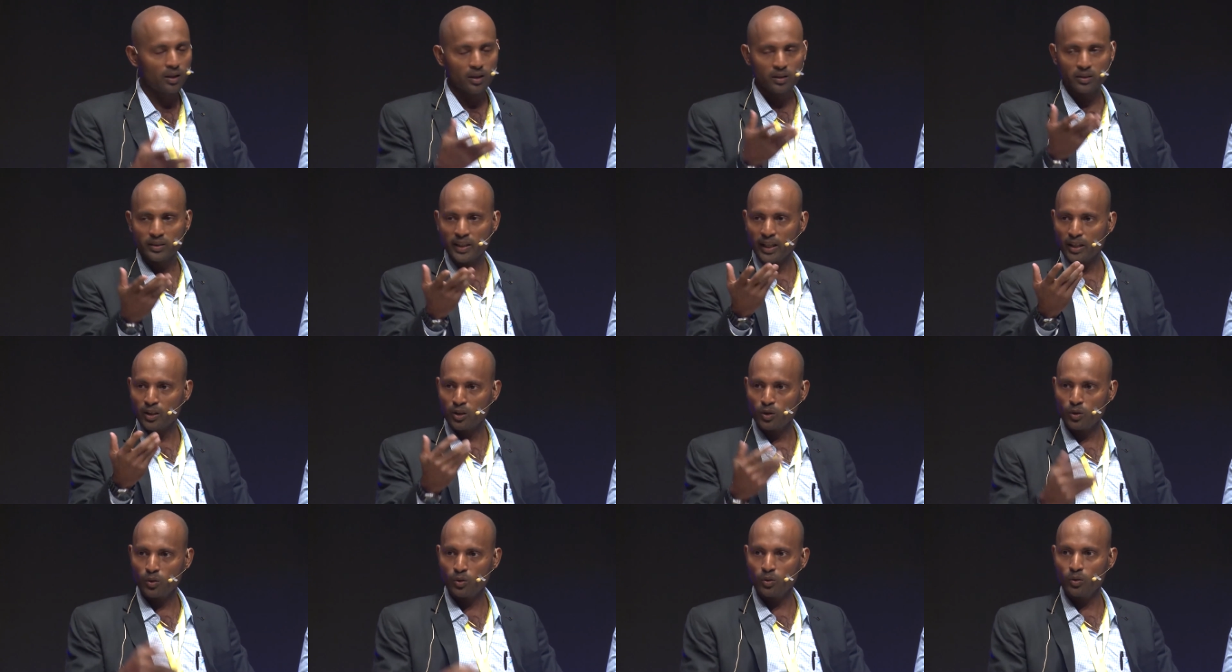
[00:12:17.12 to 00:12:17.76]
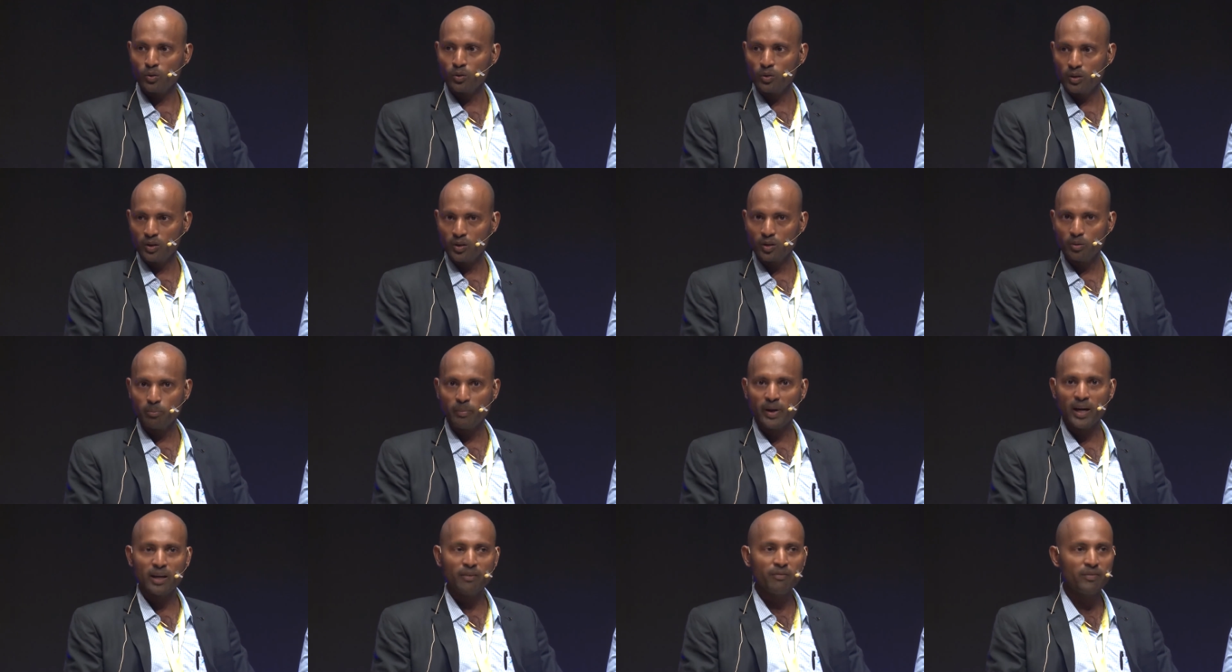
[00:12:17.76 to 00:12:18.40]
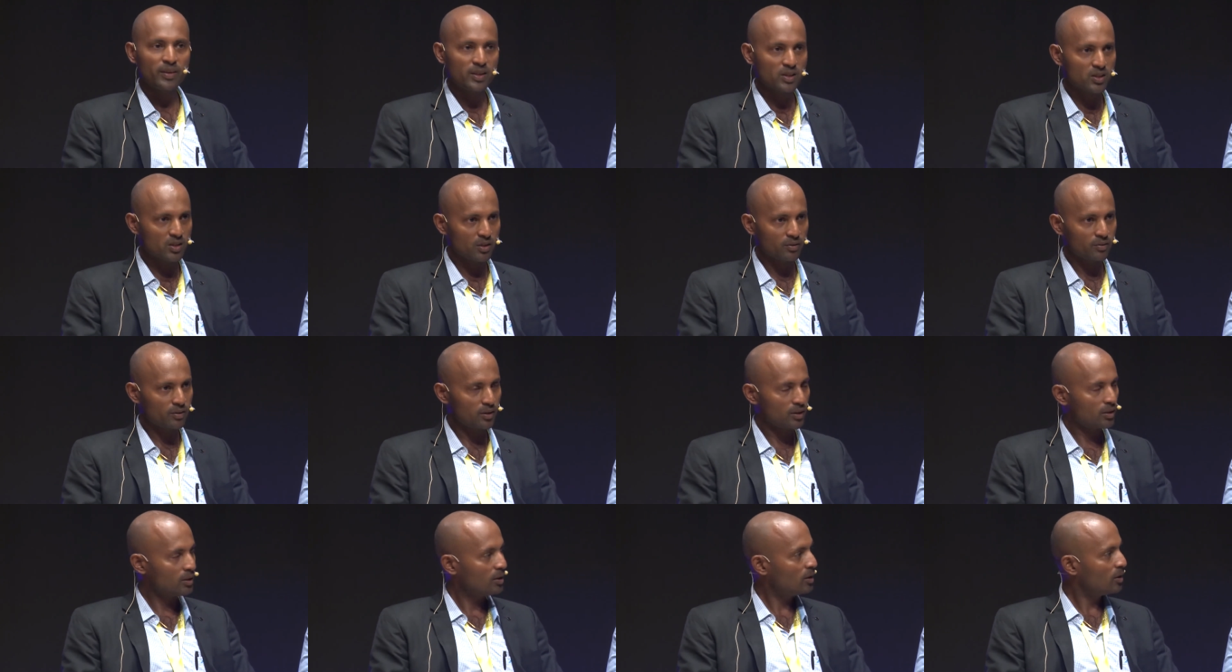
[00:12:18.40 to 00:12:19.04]
thank you, MaD
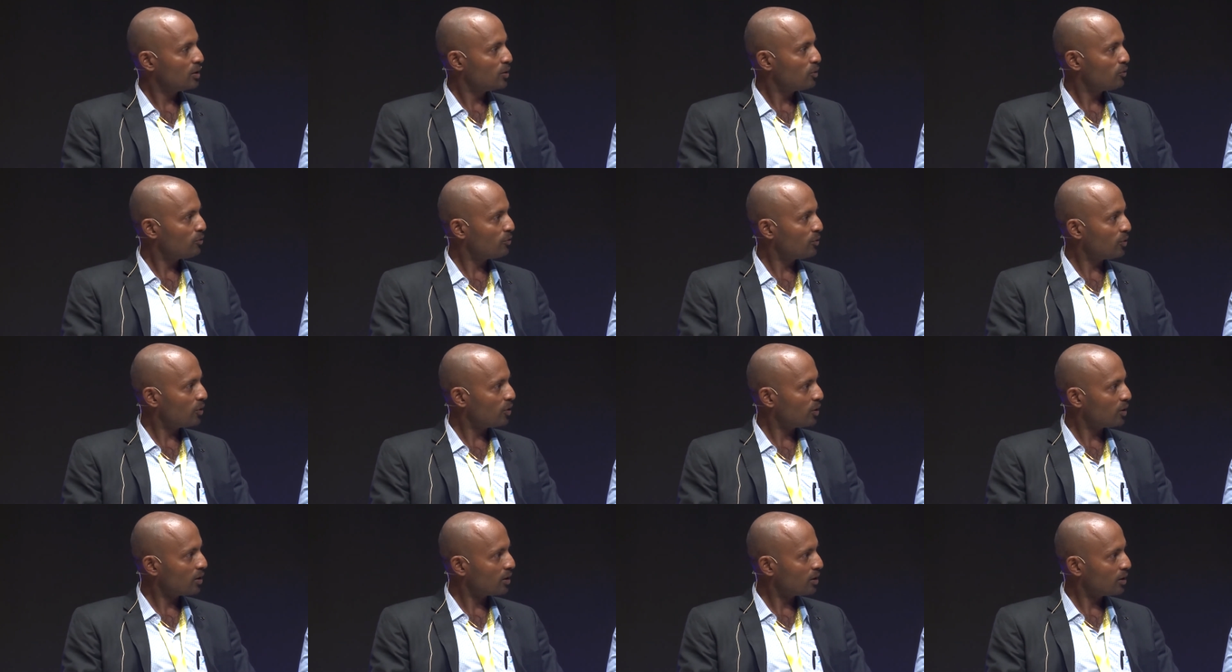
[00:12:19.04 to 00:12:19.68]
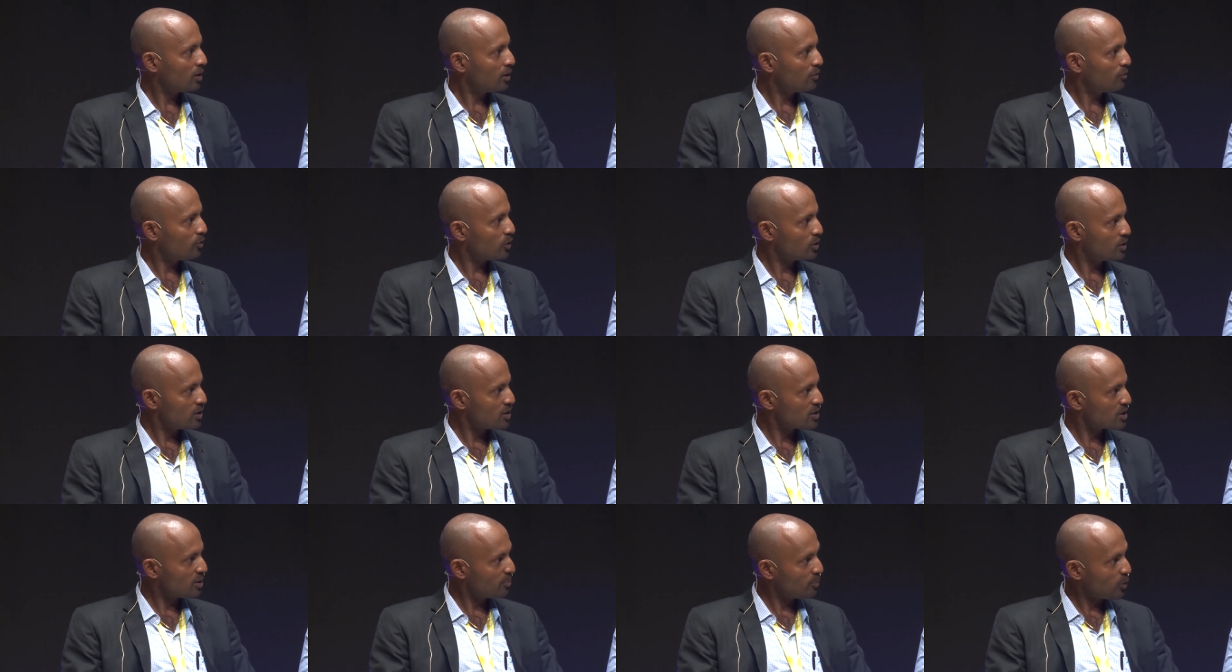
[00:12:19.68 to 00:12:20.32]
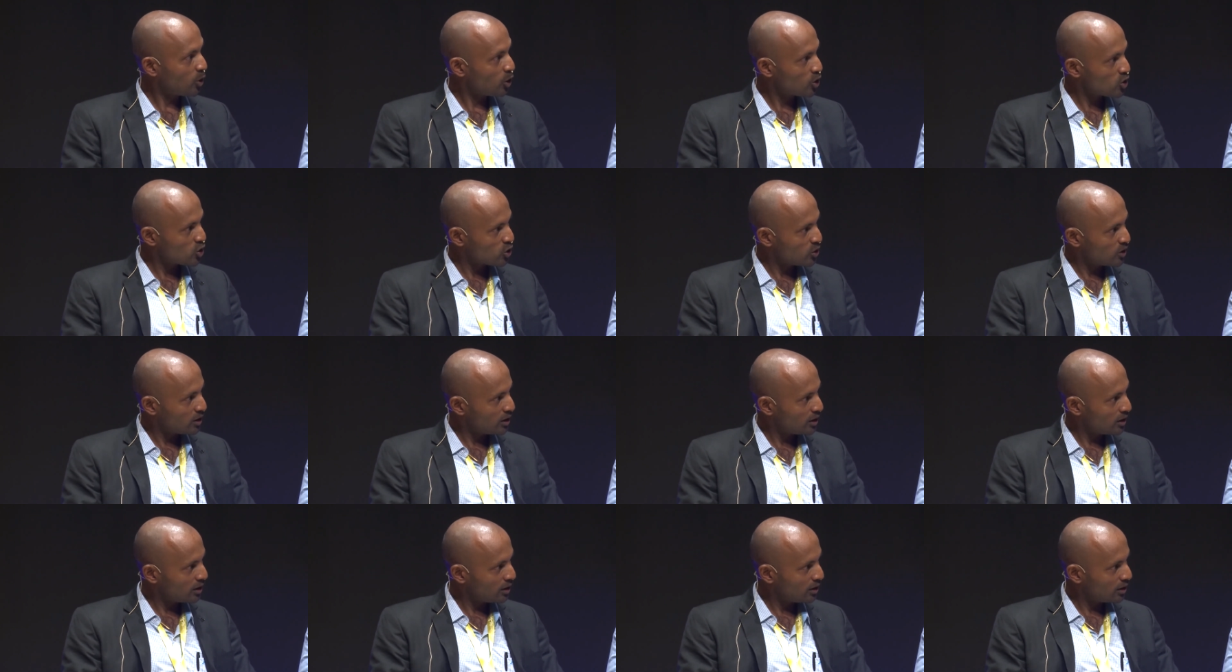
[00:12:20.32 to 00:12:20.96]
Festival, for this
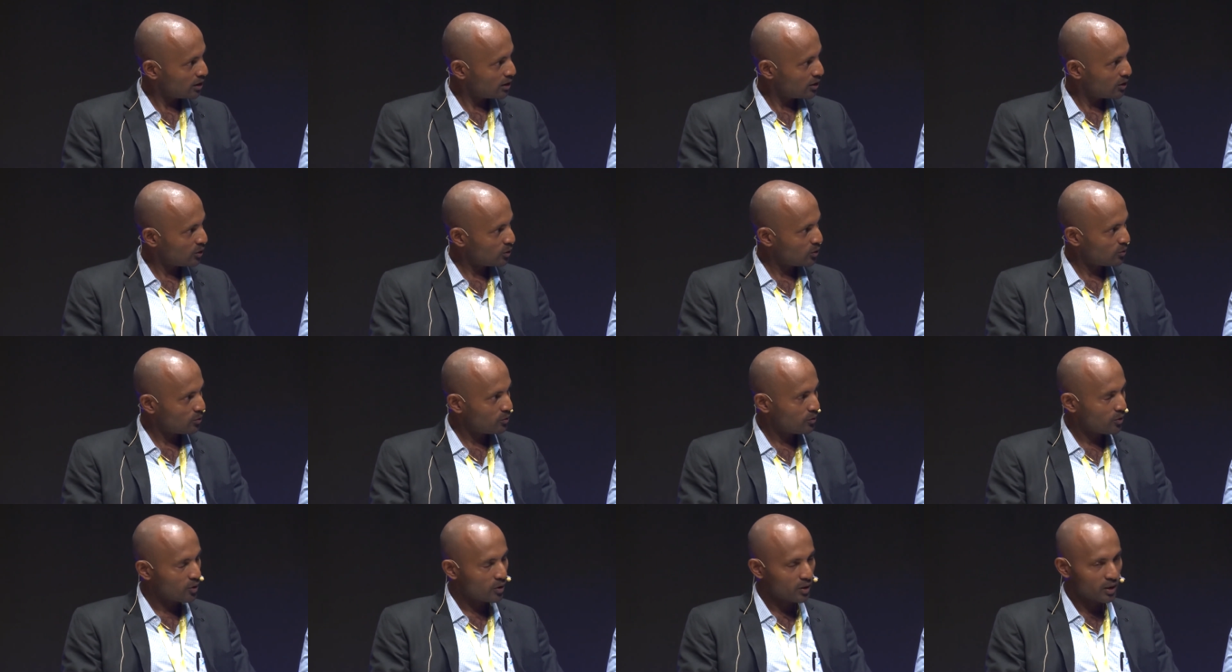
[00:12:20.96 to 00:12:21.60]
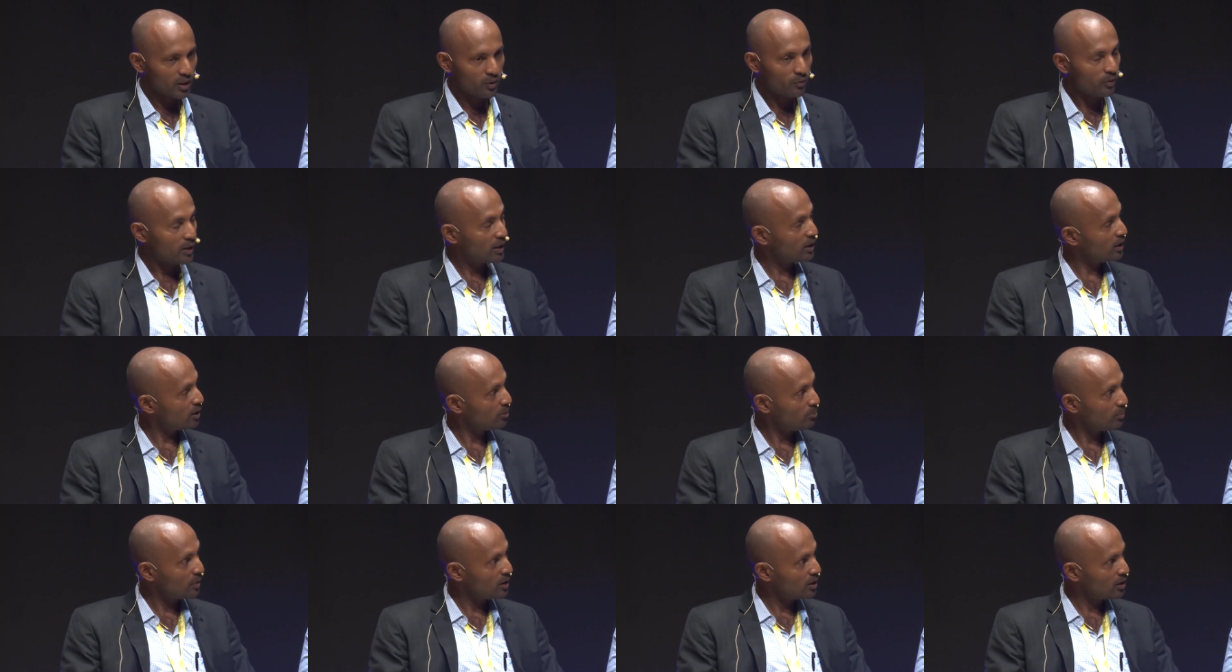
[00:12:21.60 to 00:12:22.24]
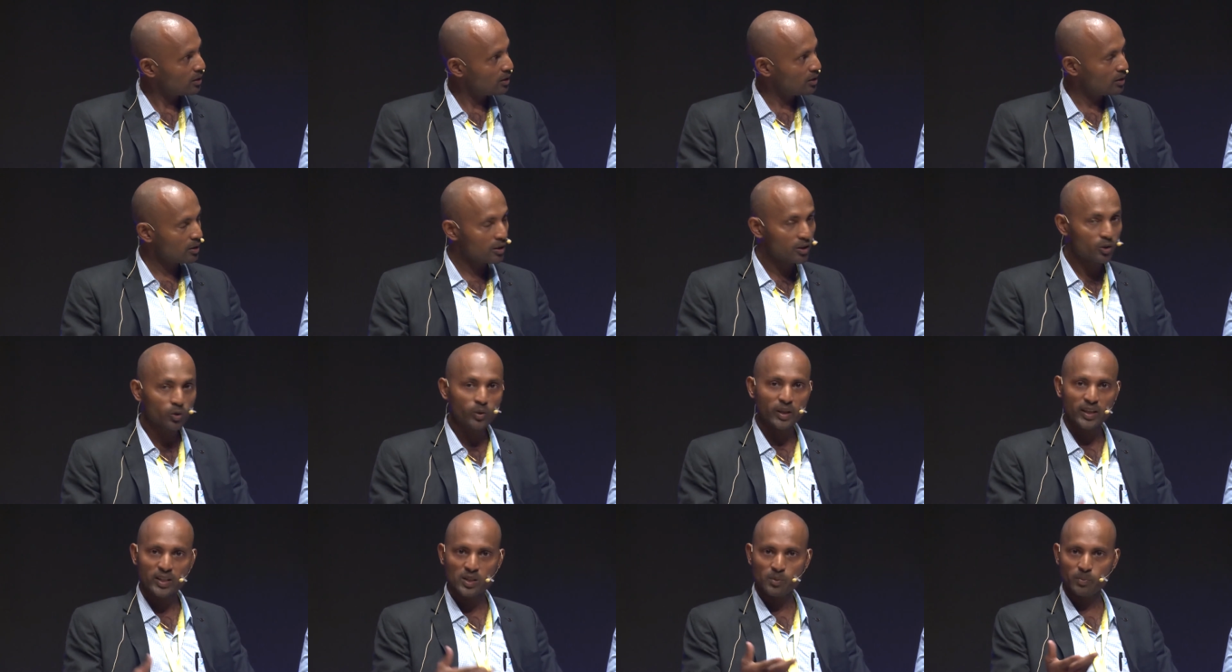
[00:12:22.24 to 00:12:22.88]
opportunity, for inviting me here
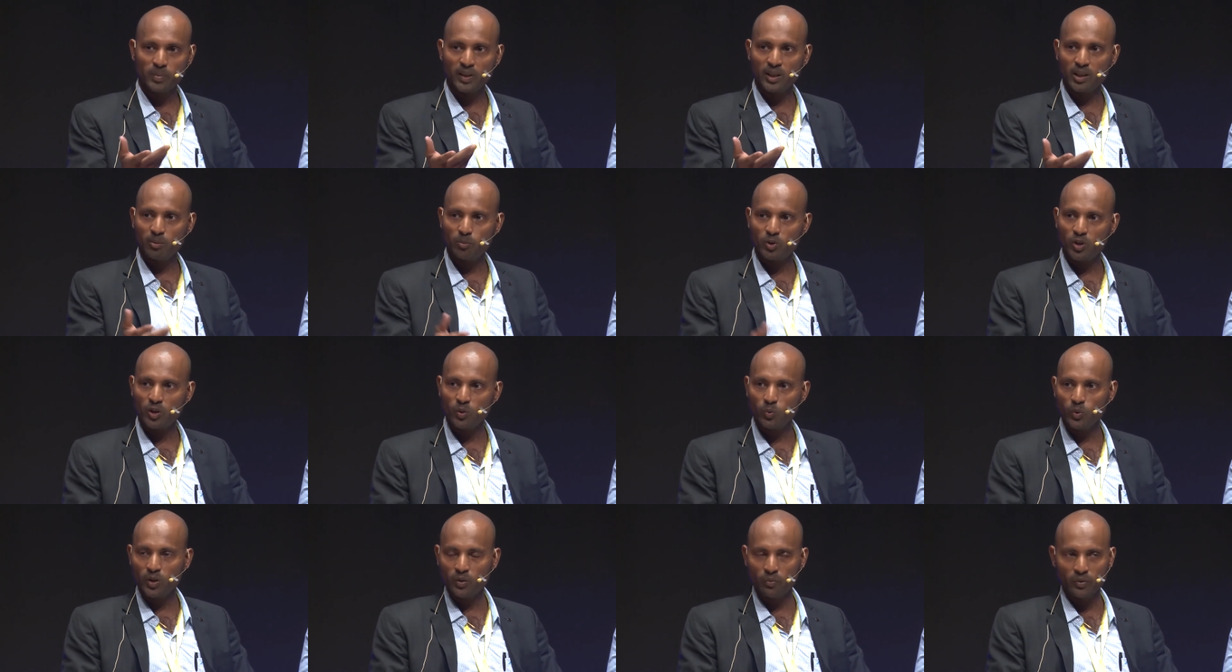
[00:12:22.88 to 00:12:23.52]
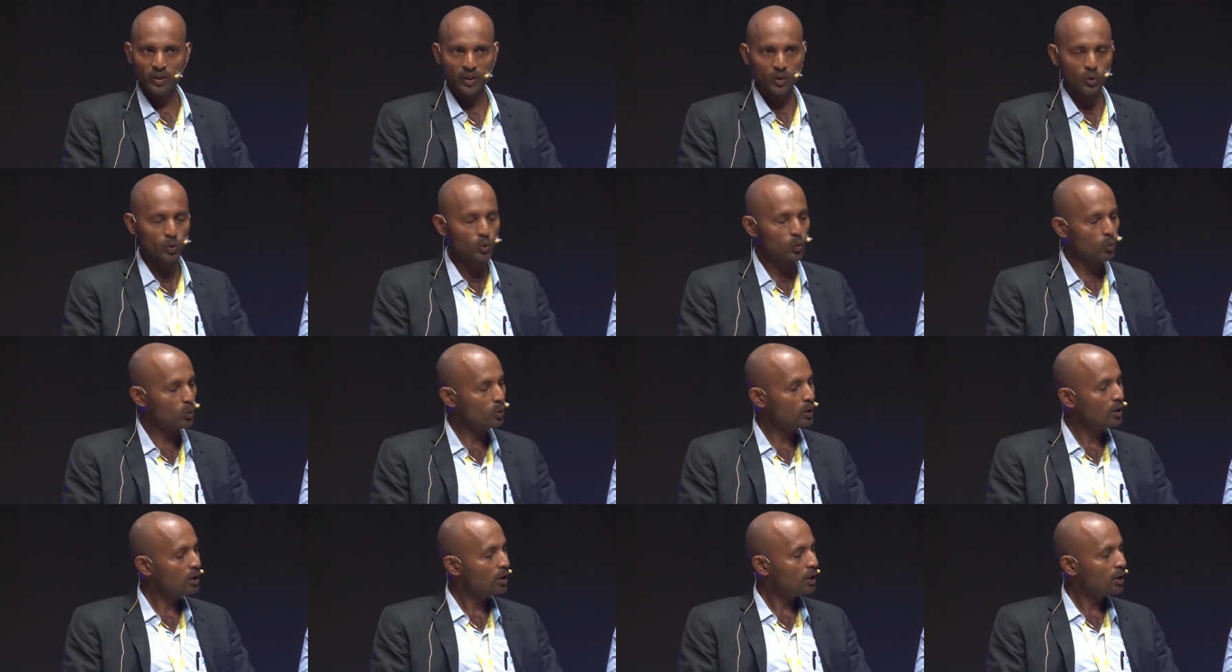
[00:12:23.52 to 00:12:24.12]
to explain about what we do.